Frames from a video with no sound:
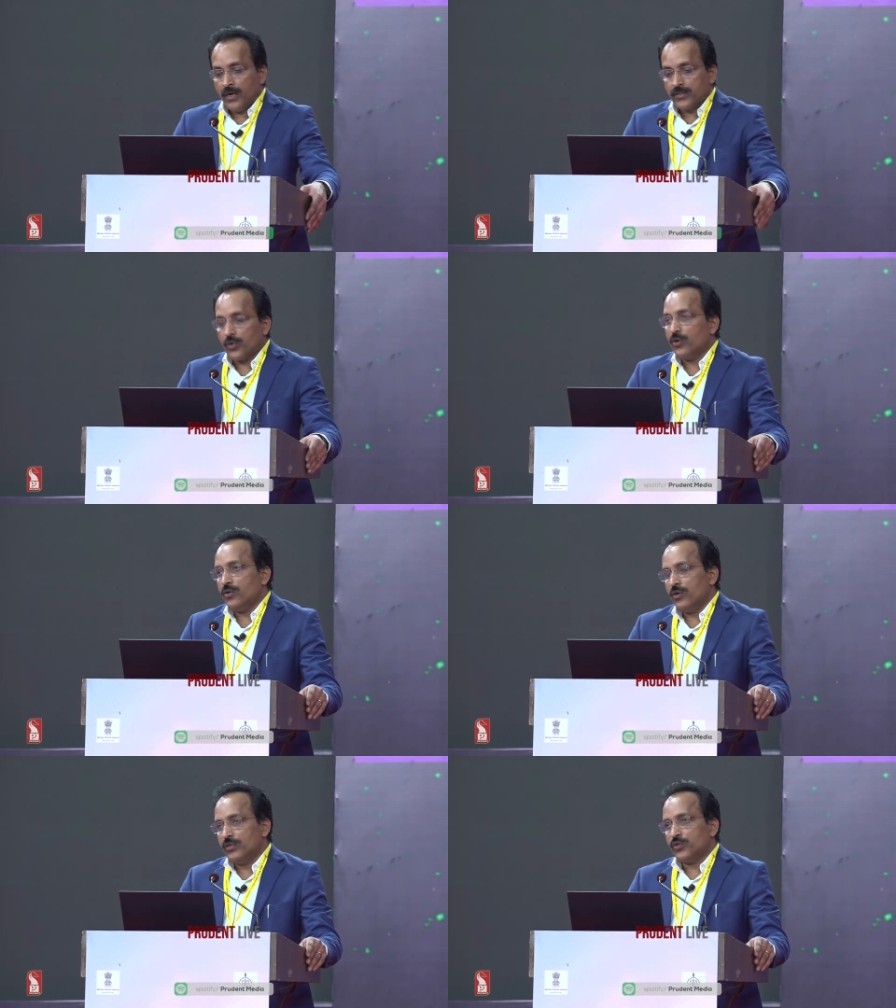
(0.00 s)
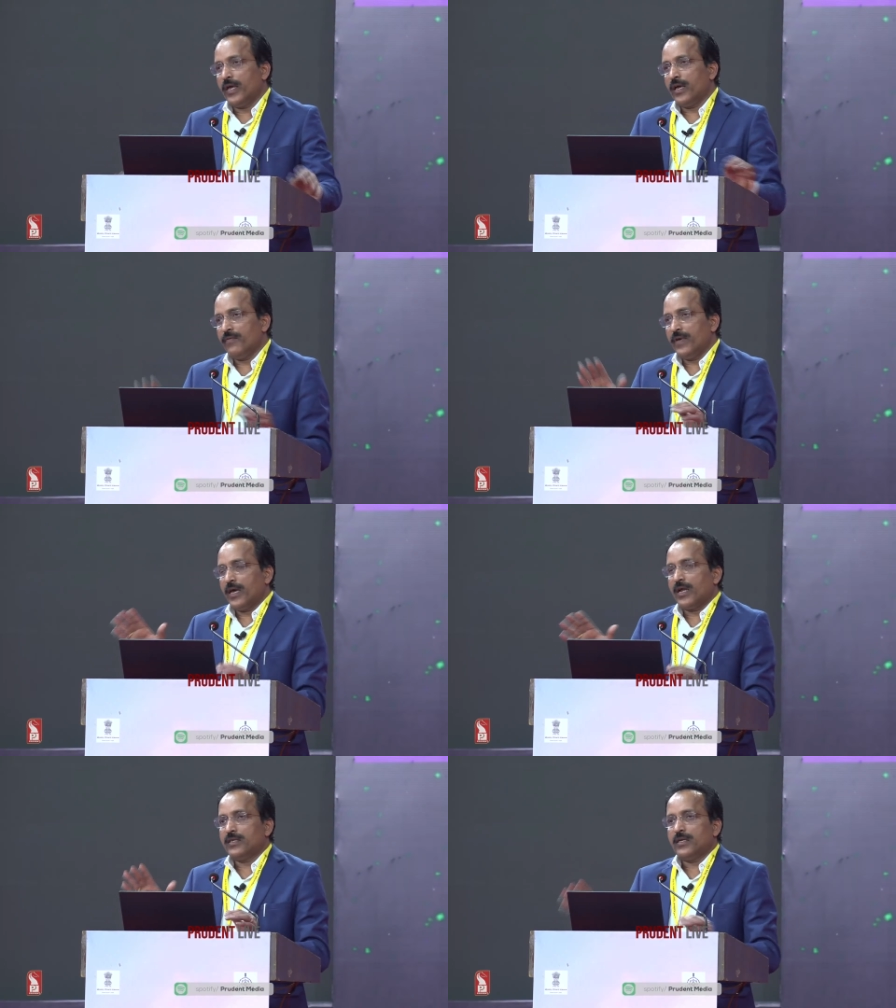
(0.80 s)
So today we
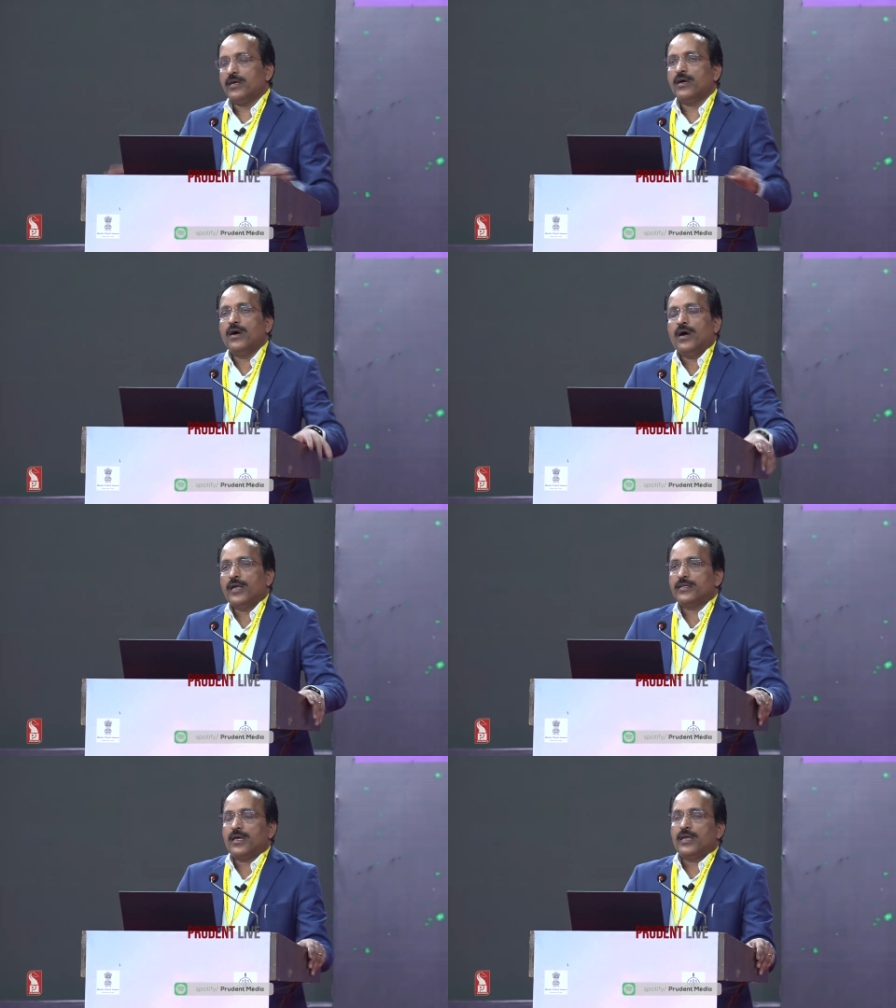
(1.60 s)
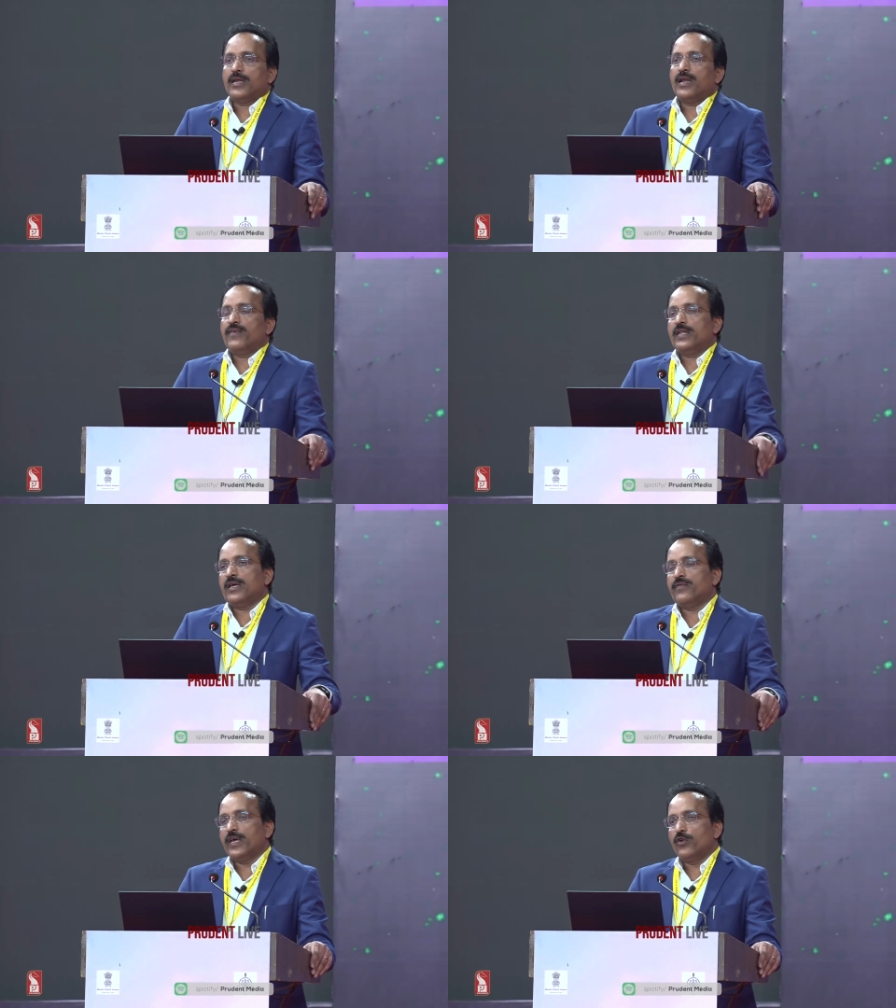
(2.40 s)
are at a level
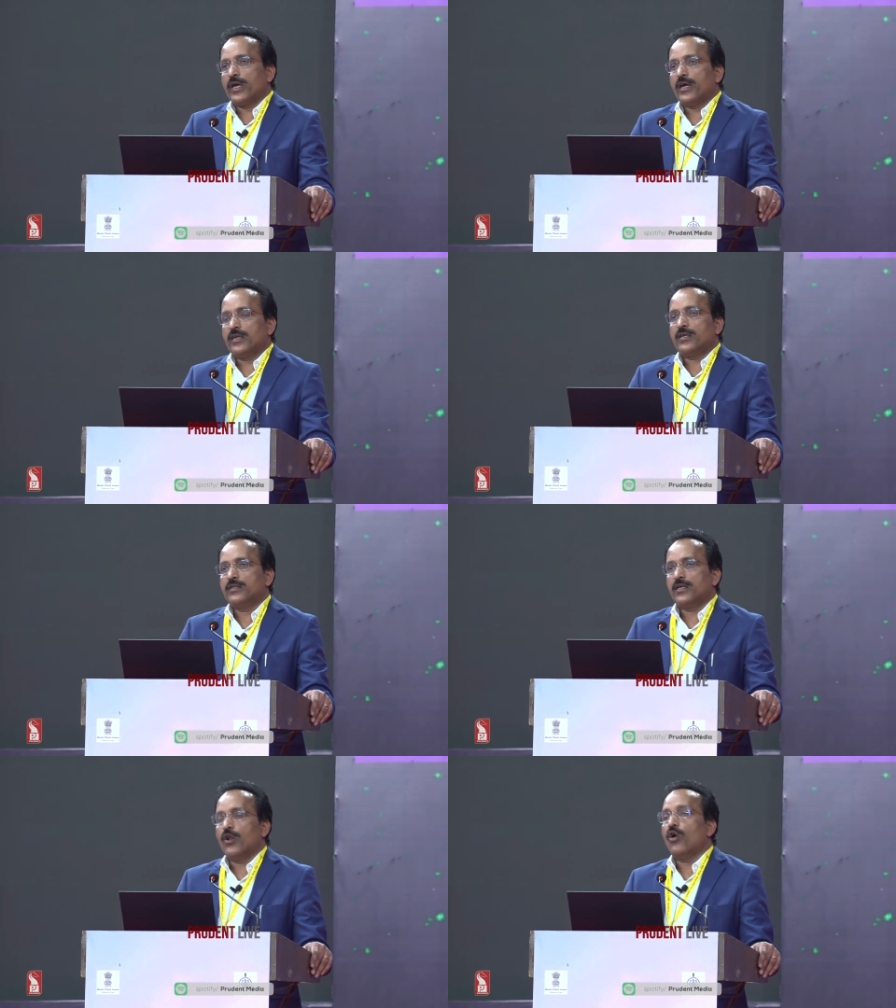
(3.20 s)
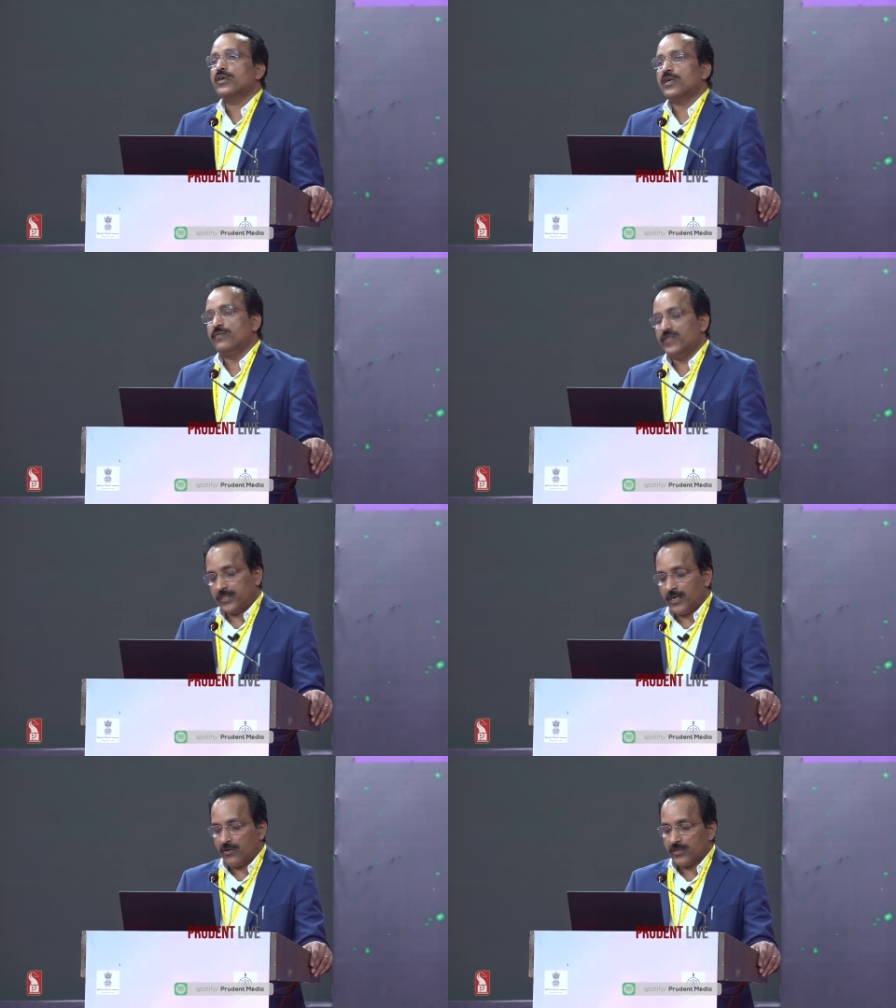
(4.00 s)
that we are looking at the long-term
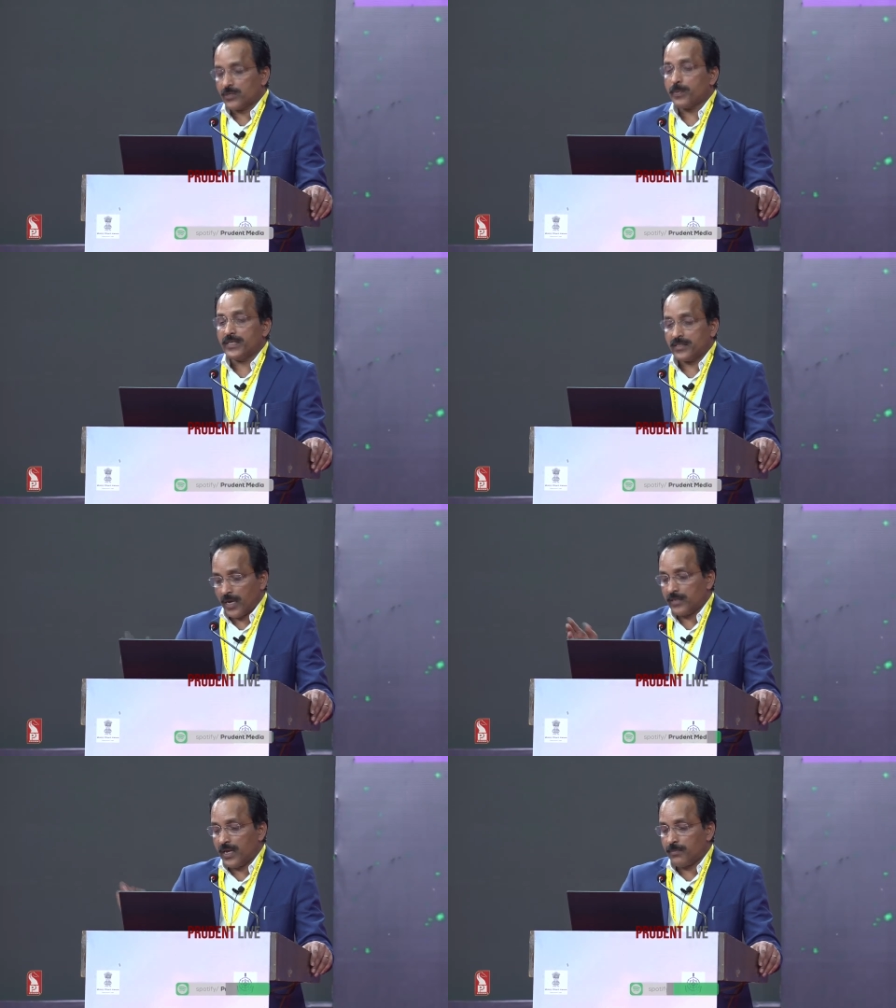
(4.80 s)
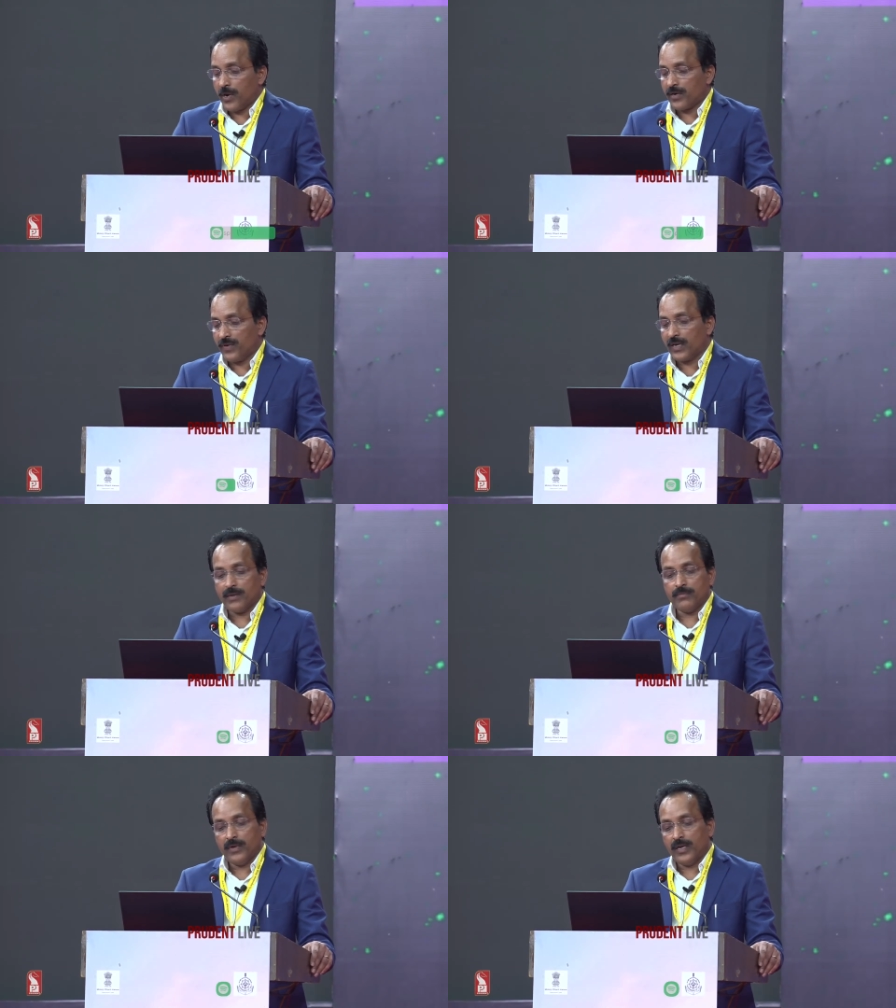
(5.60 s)
vision of the space, and that part will
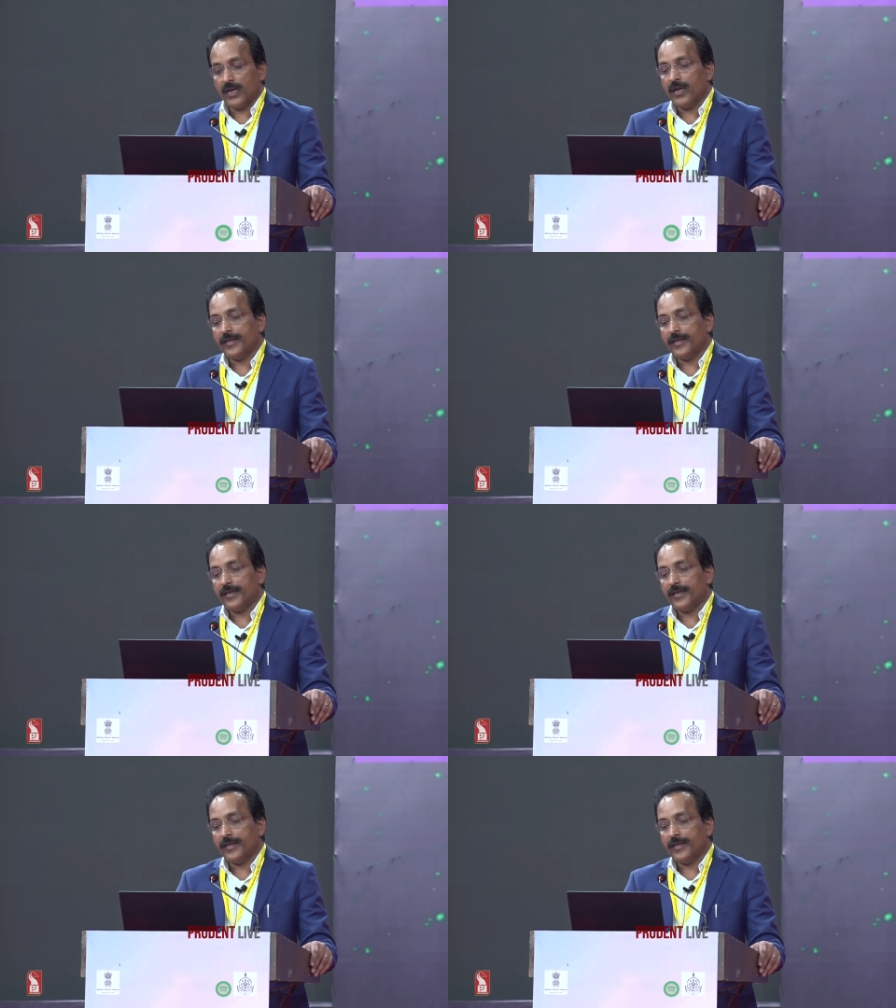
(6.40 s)
come a little